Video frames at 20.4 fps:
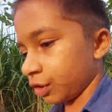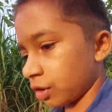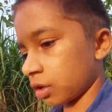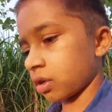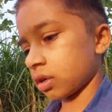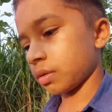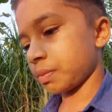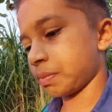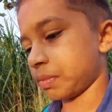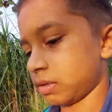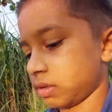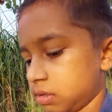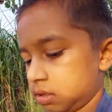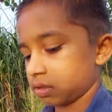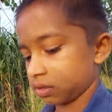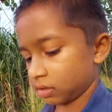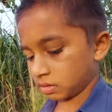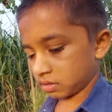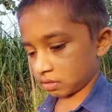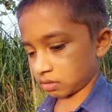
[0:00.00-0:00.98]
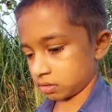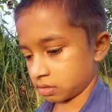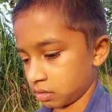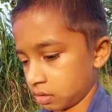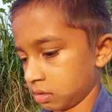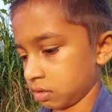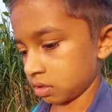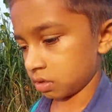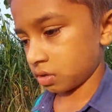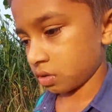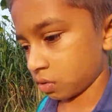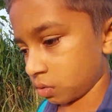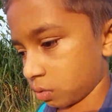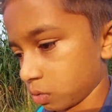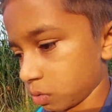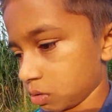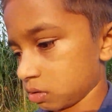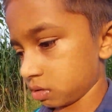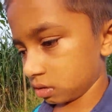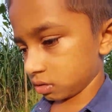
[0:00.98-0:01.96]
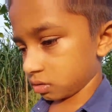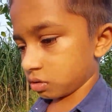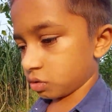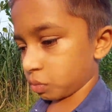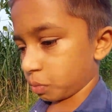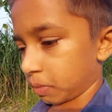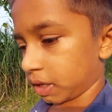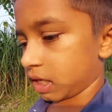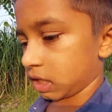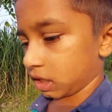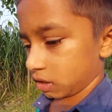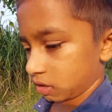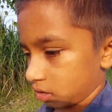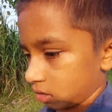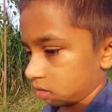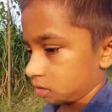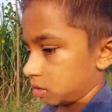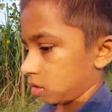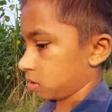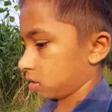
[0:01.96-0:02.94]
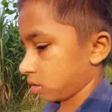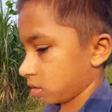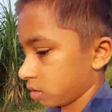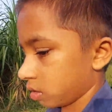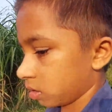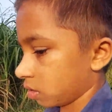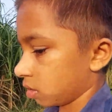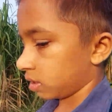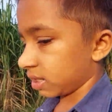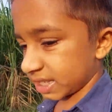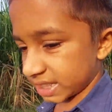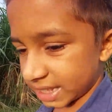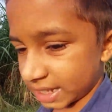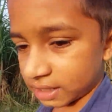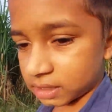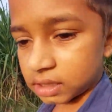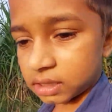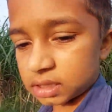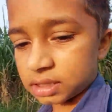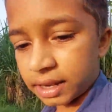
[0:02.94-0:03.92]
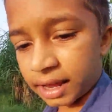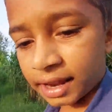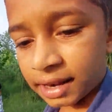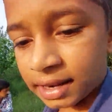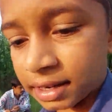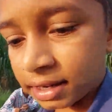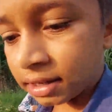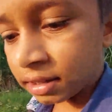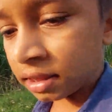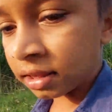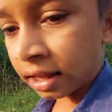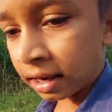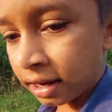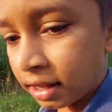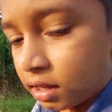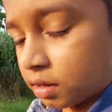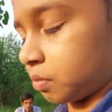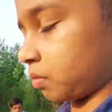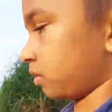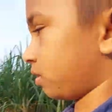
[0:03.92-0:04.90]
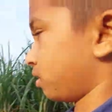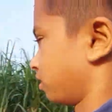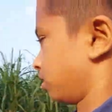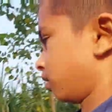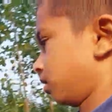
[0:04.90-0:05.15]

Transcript: you are a person who is into money, hit the library.